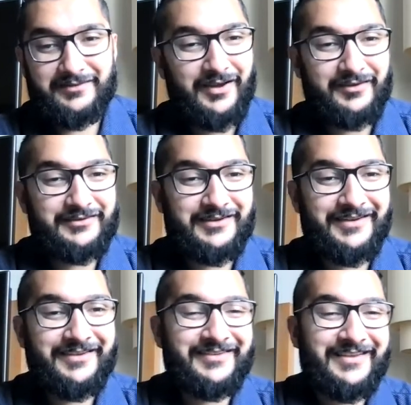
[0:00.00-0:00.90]
dust. And
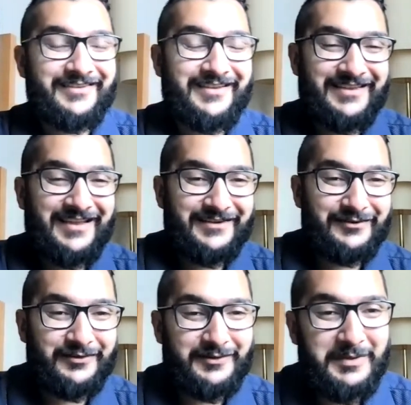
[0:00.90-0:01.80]
it said that you
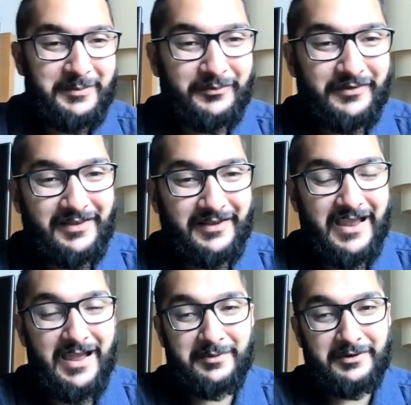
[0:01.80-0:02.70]
see people say, like,
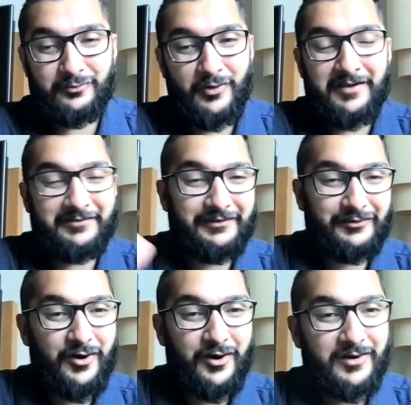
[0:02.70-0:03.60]
hey, I'm going to drive this
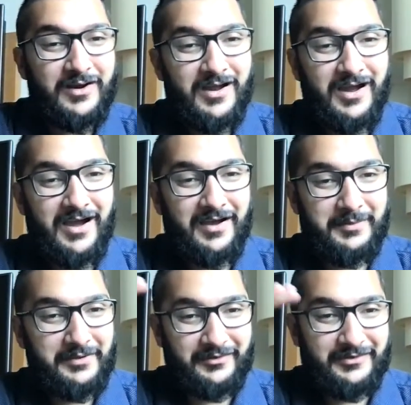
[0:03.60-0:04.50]
car
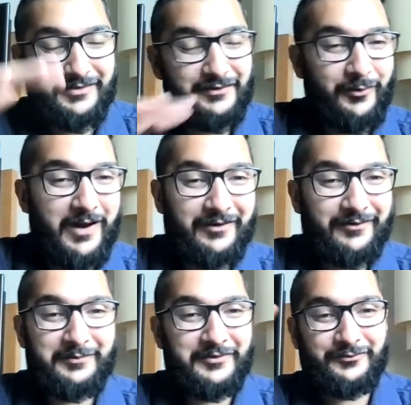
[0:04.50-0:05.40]
basically to the ground.
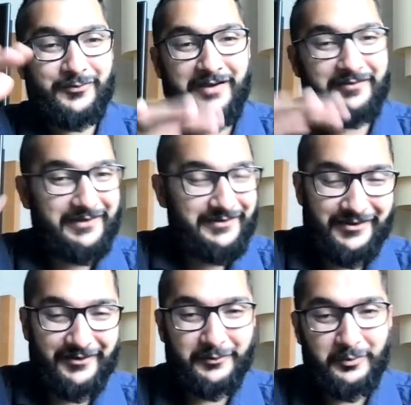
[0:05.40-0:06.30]
I'm just driving it
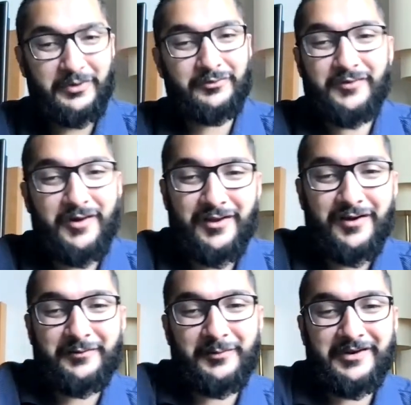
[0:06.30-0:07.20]
until the wheels fall
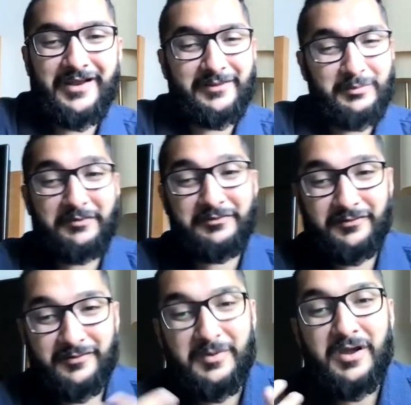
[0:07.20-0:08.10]
off or whatnot. And the Prophet
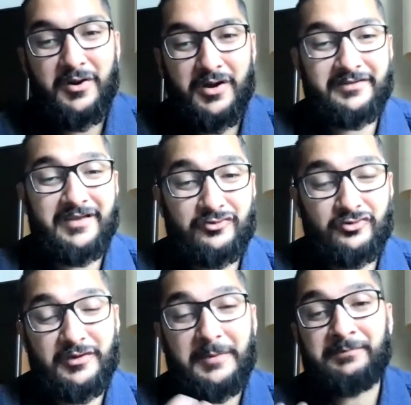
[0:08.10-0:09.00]

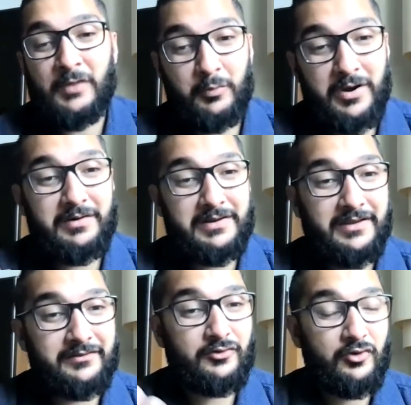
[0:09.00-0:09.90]
intentionally wearing
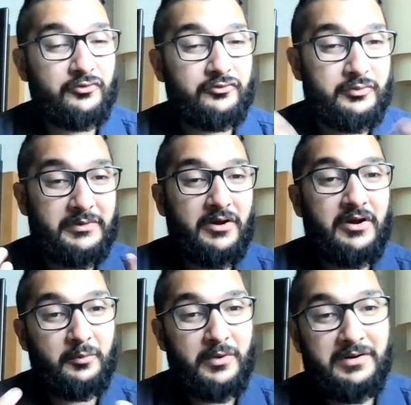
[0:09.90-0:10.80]
his clothes,
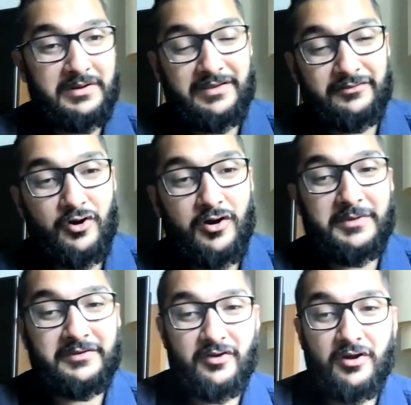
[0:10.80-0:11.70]
wearing his
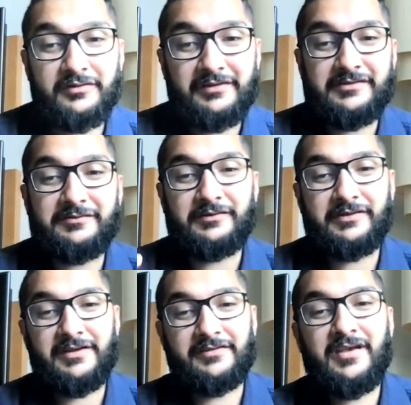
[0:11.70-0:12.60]
garments, all these different
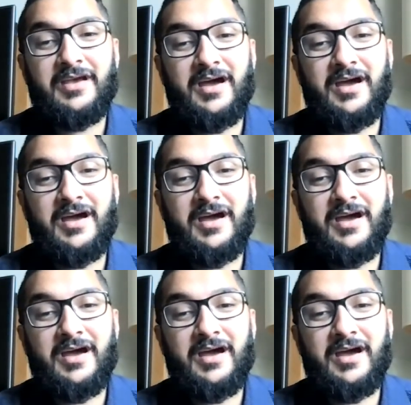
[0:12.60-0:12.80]
things